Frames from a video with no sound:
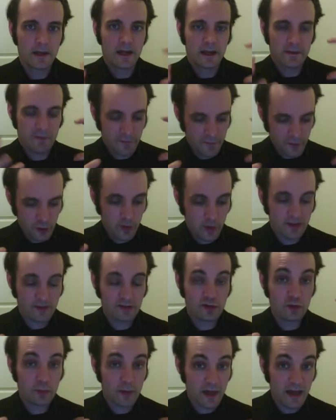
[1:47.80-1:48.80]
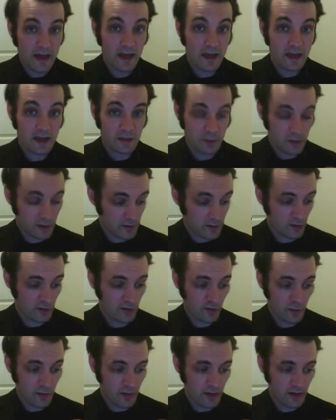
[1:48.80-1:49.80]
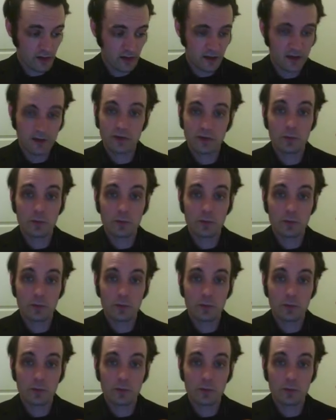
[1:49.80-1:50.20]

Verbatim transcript: If your view gets too big and your mediator gets too big,